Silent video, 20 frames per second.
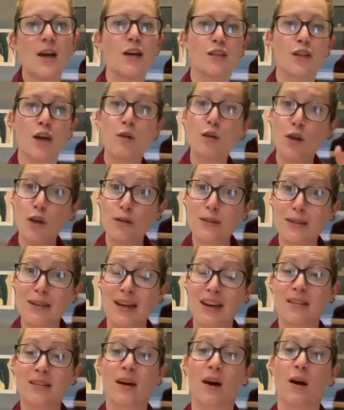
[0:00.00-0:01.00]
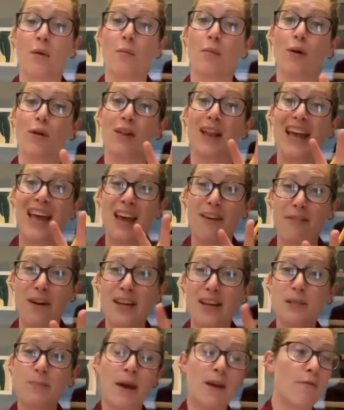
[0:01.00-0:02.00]
So using that example, if
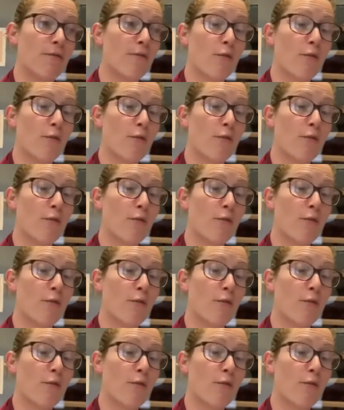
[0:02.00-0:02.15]
I spent